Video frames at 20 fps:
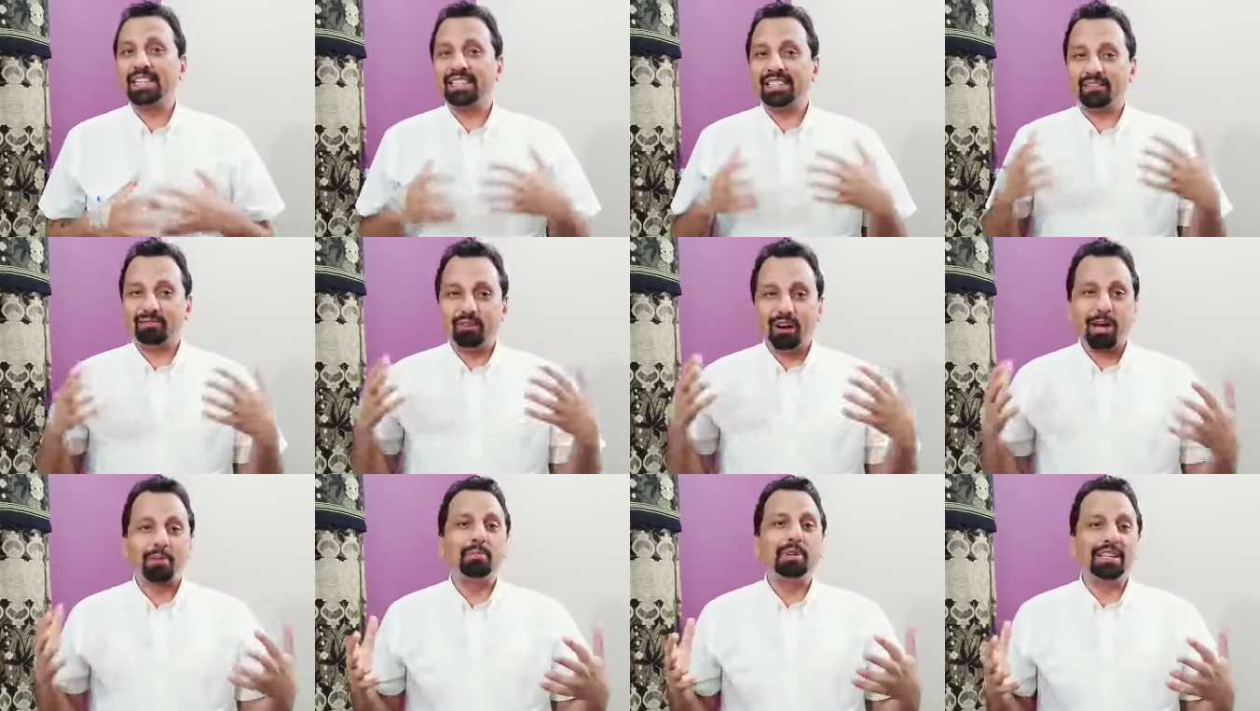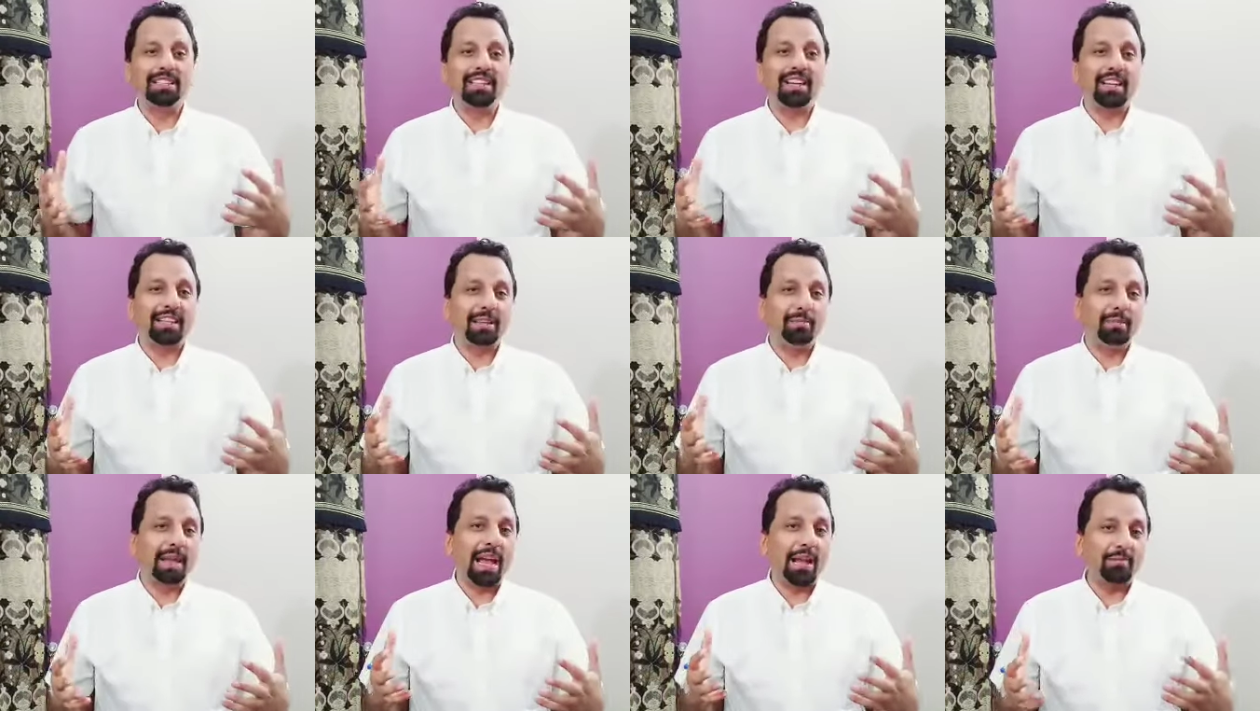farmers are the
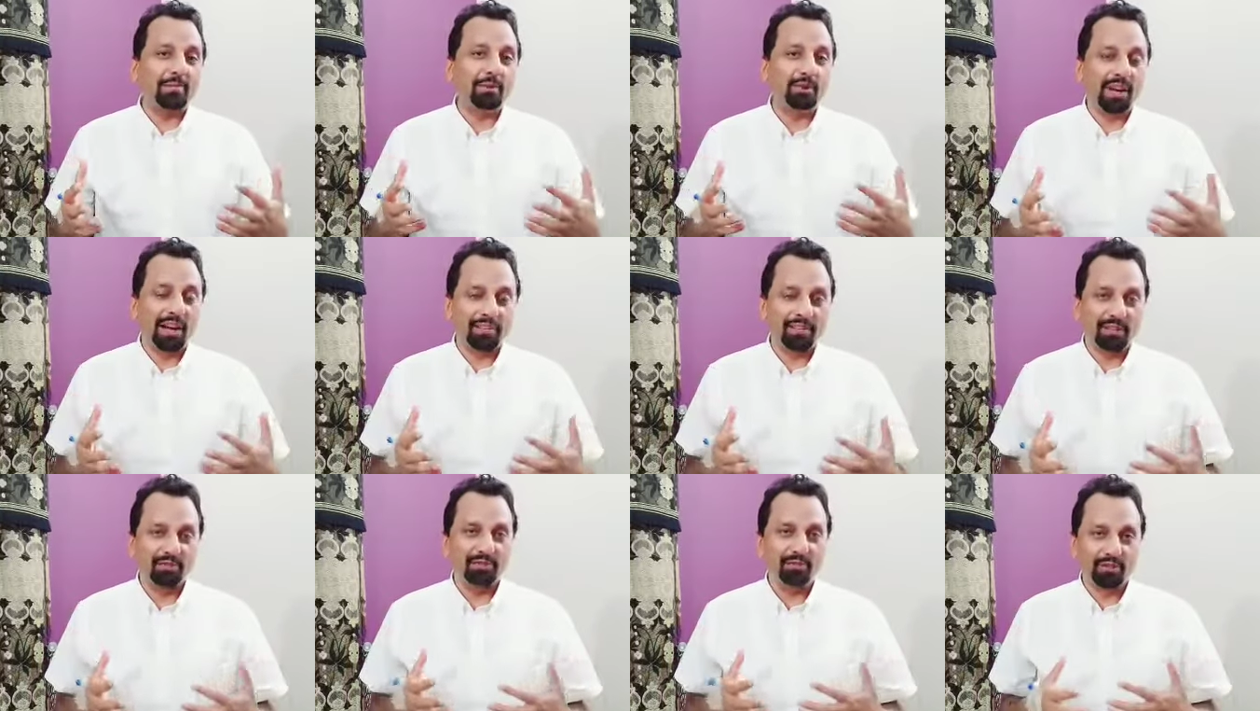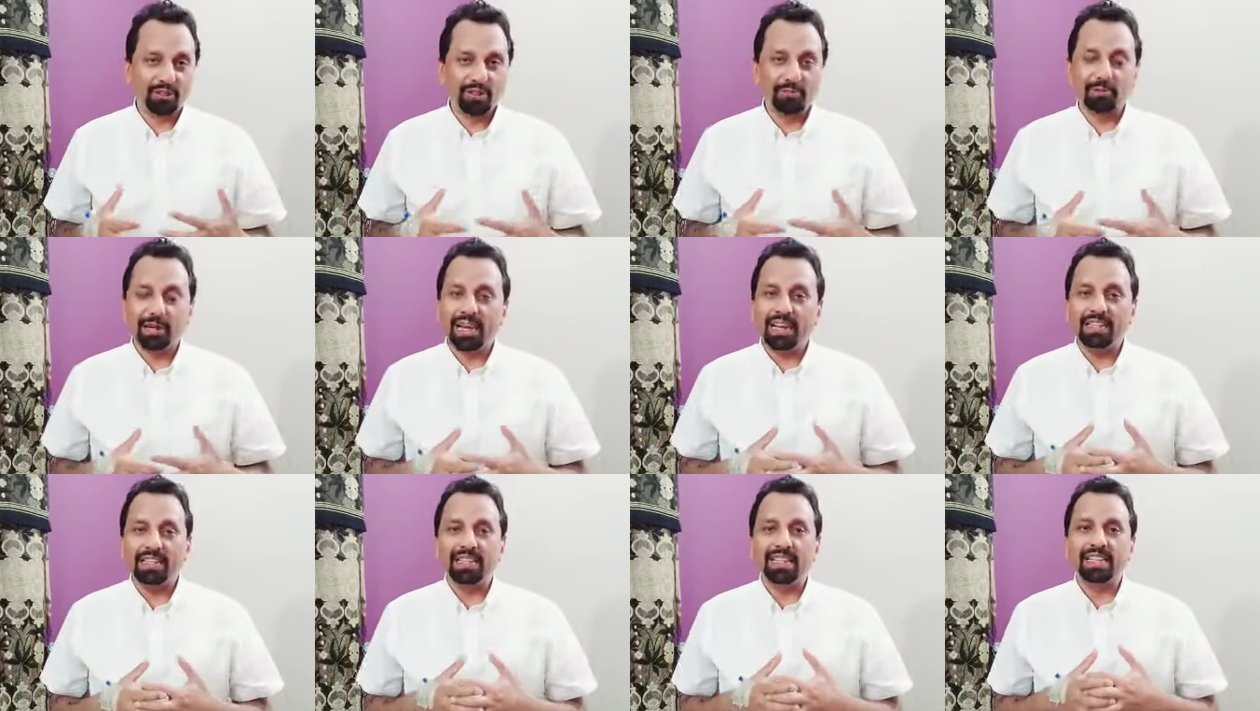backbone of the food
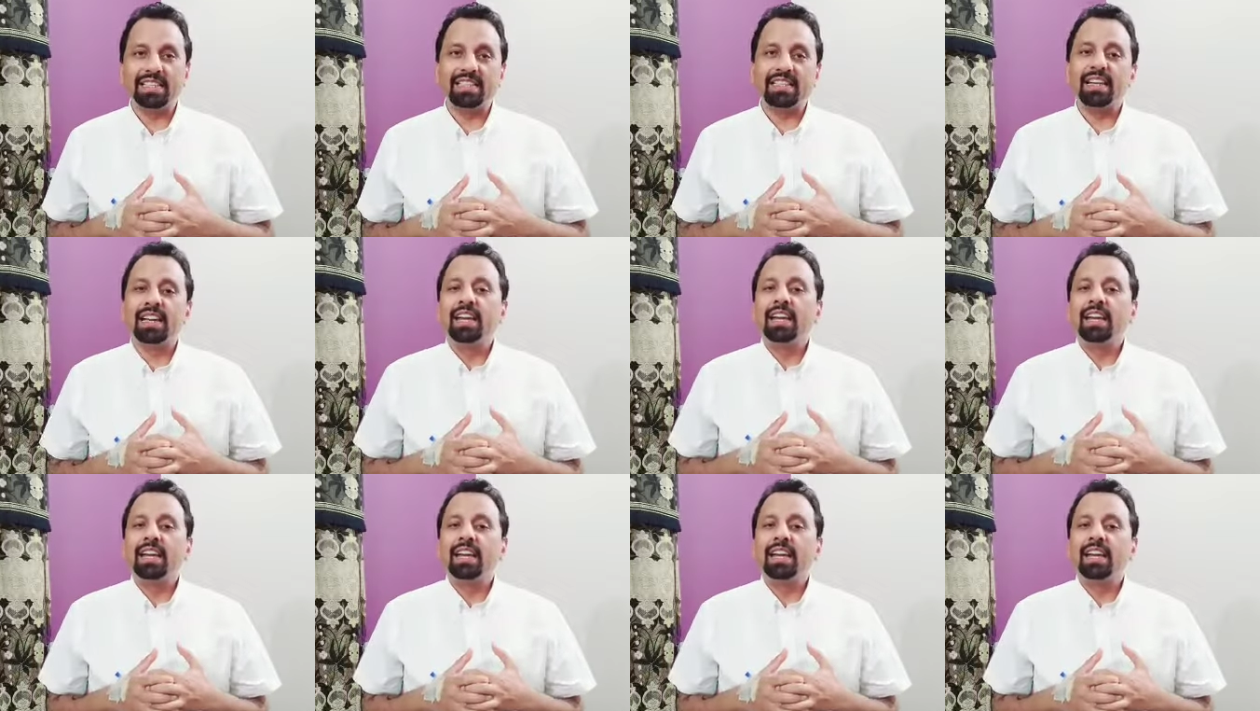supply chains.